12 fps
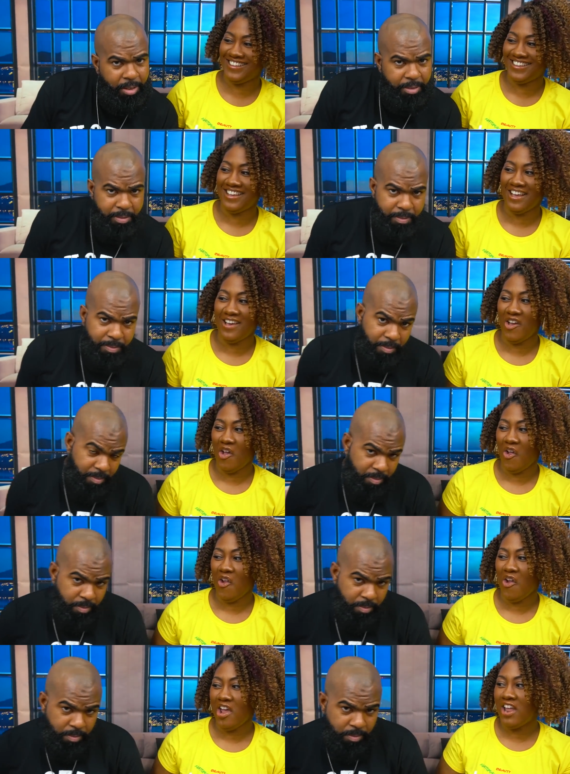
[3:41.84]
Speaker 1: Hmm.
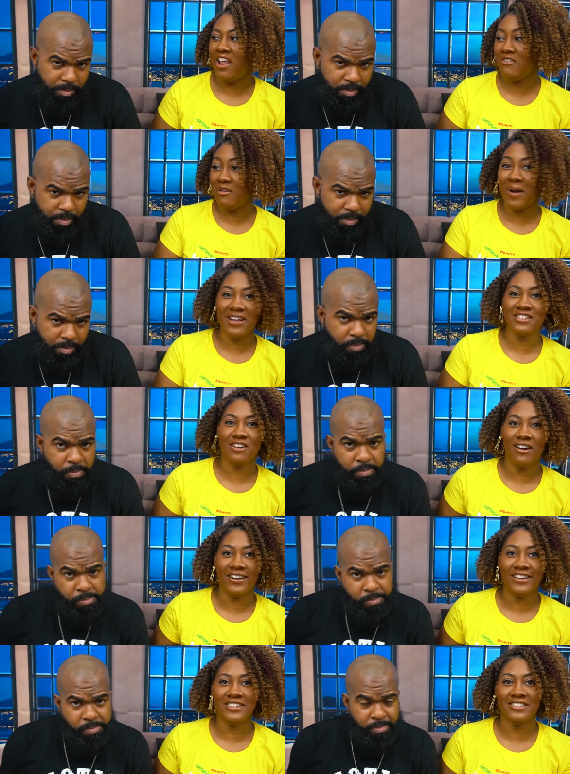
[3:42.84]
And everybody
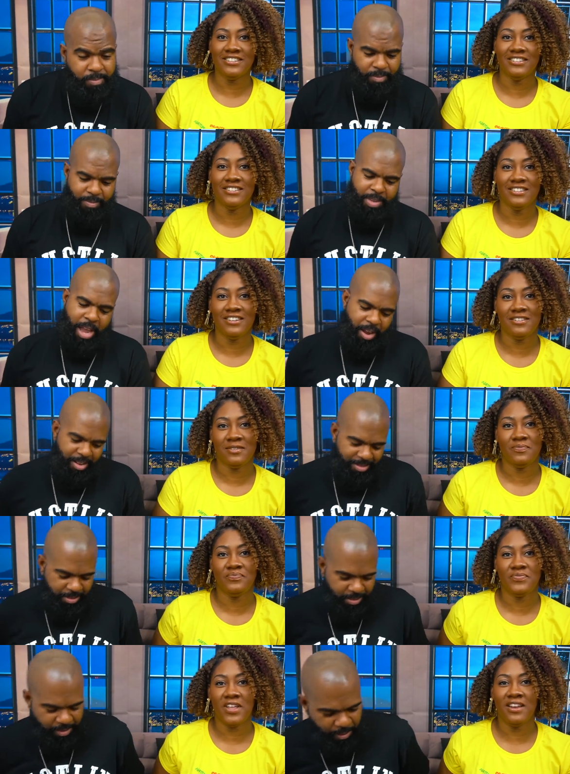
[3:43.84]
saw it. Yeah.
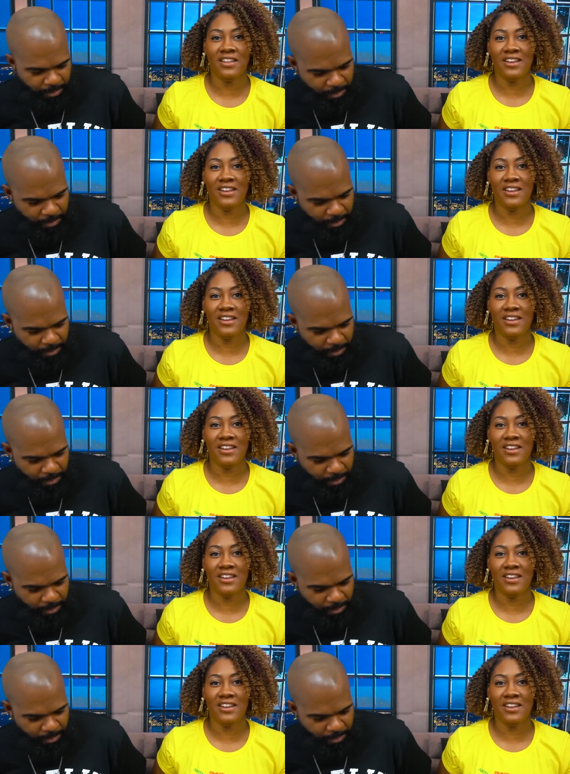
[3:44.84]
And